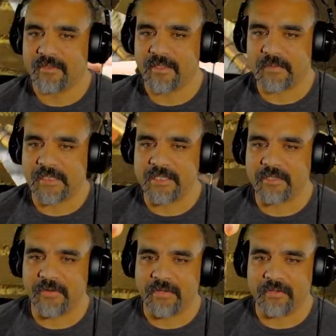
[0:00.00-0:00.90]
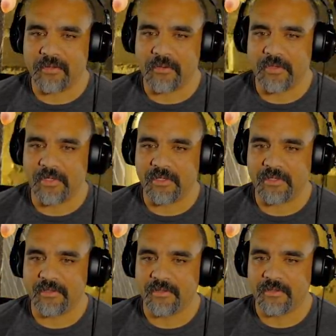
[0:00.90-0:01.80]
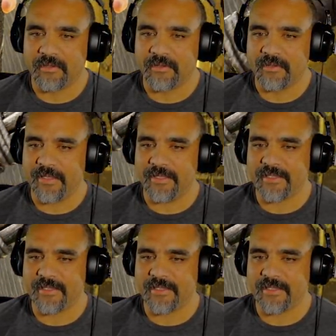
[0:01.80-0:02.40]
And sneak around the corner and